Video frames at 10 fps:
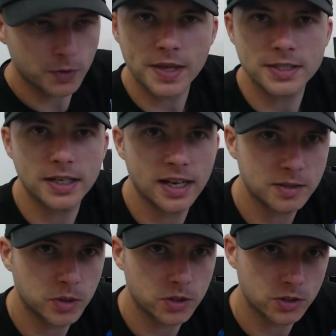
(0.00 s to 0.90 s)
with SLX
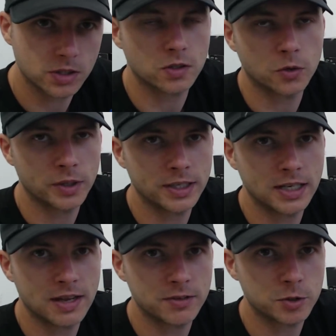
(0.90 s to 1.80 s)
because this is already
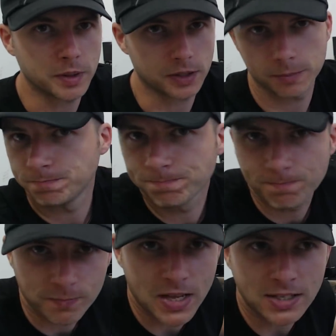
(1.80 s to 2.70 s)
11 speed.
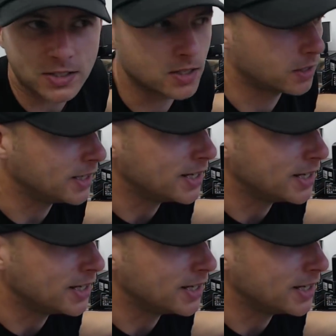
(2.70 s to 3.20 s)
That's the